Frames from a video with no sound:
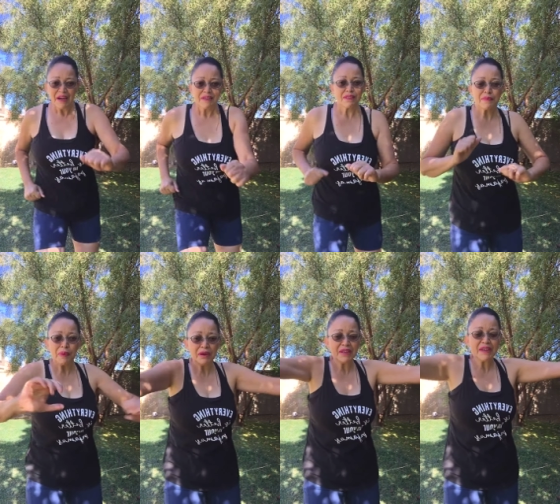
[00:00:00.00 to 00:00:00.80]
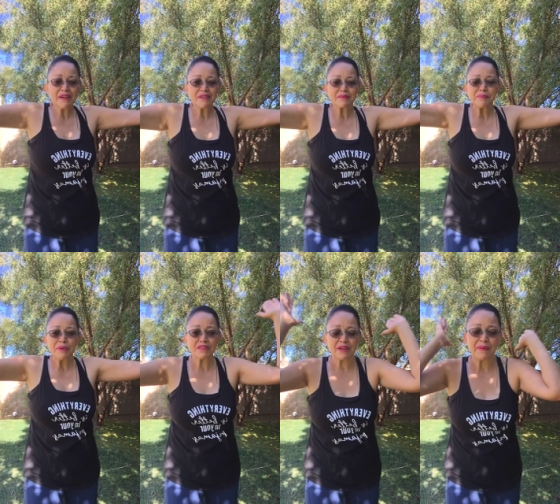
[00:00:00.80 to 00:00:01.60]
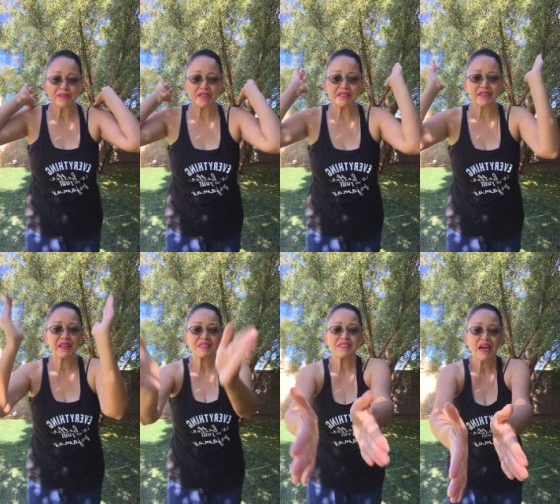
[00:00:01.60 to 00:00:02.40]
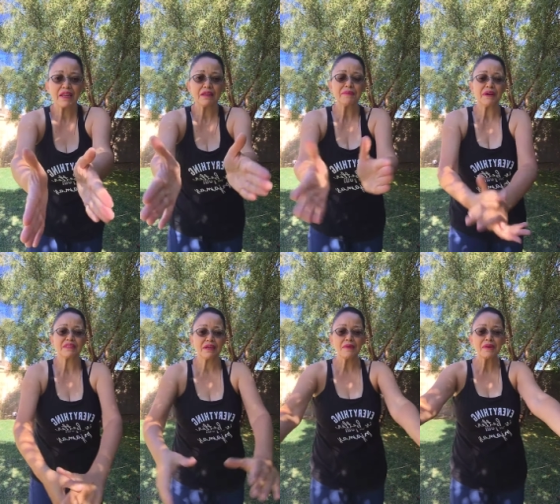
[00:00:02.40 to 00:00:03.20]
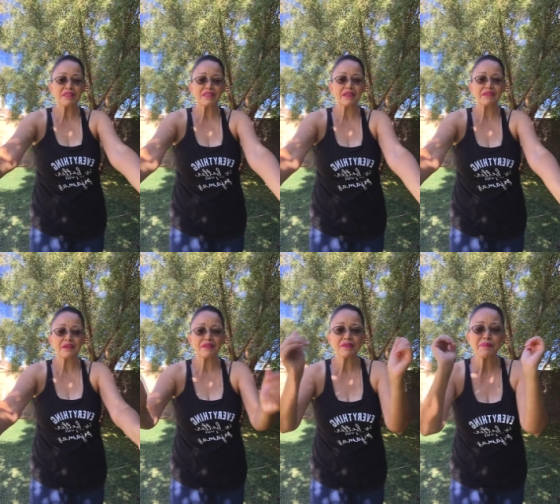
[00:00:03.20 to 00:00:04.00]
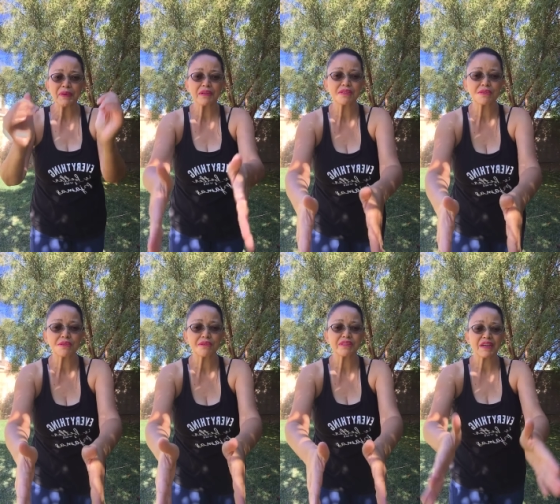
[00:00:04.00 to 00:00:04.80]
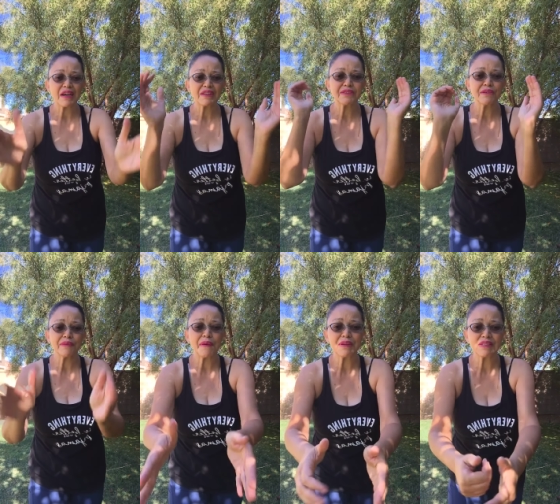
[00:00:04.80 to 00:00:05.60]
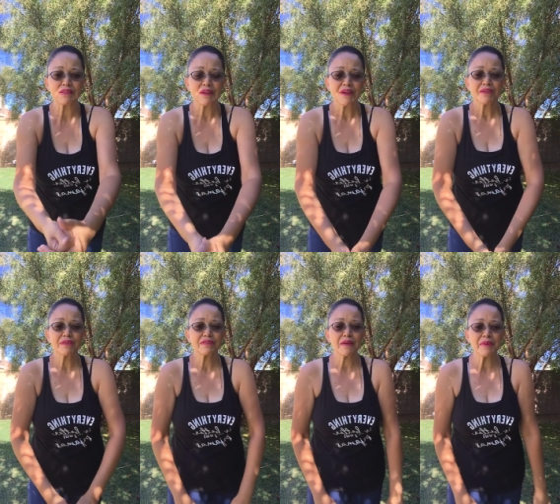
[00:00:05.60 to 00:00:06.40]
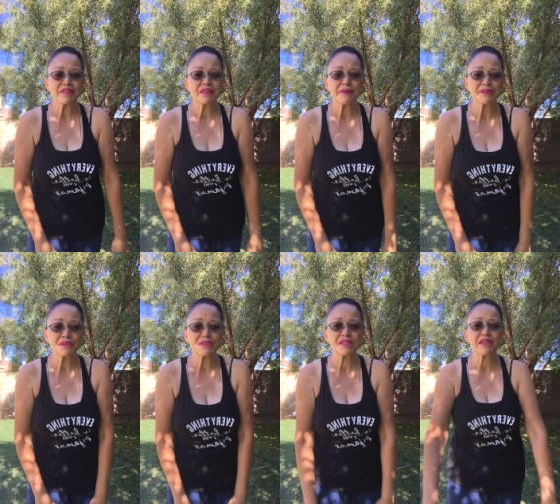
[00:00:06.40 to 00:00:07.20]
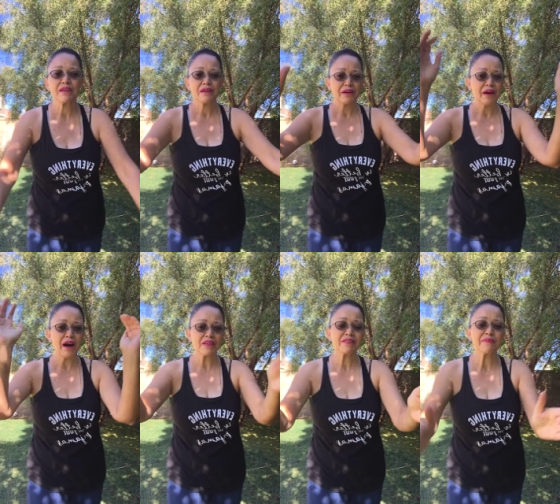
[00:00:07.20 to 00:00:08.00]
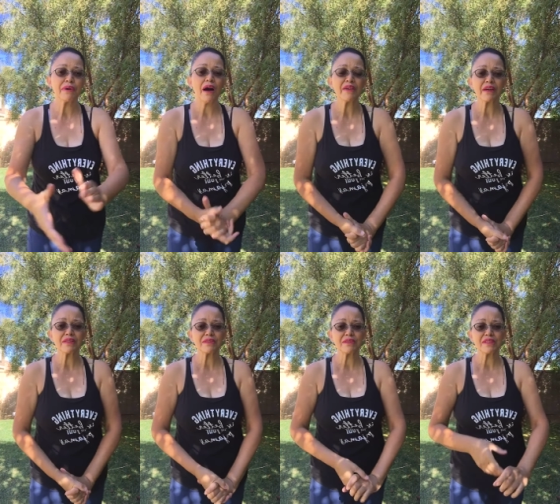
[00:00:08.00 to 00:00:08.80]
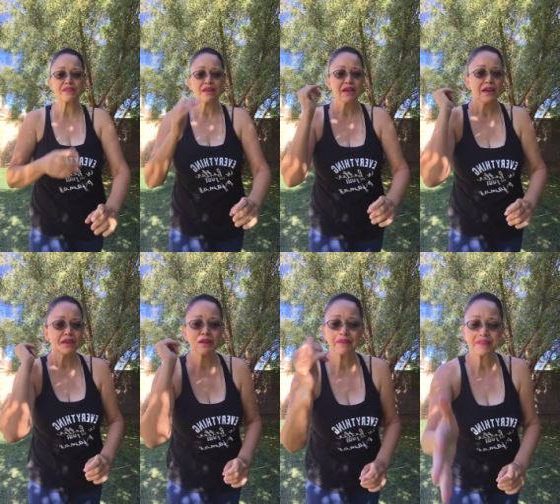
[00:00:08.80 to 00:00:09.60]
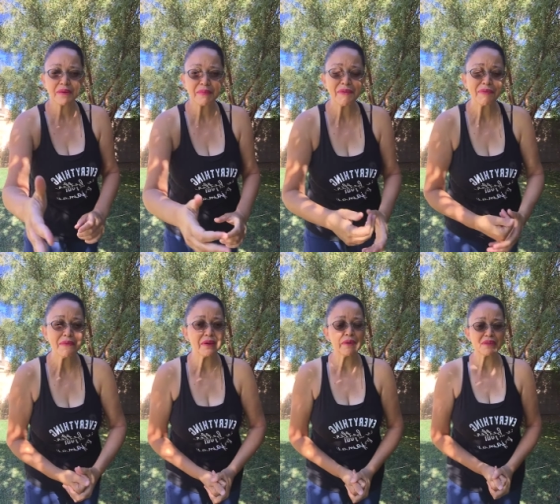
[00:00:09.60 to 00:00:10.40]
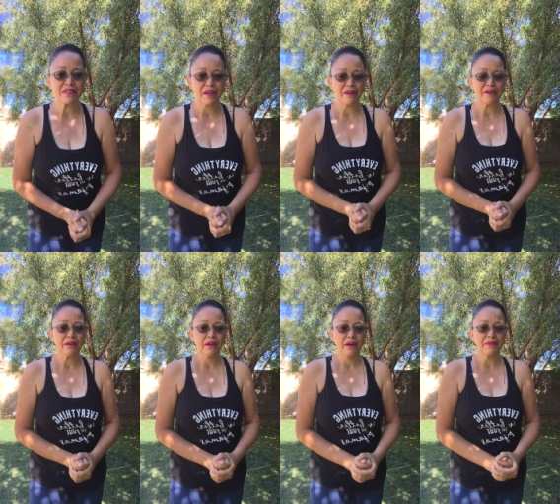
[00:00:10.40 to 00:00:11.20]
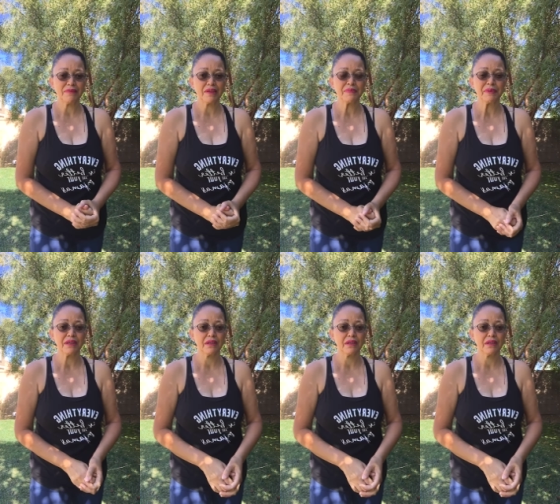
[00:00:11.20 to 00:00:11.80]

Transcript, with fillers: so the point here is, is, I want you guys to get excited about 10 minutes a day. Say, this appeals to you. You say, I can do, I want to do 10 minutes a day with you, G. Awesome. All you got to do is you can send me a friend request here on Facebook.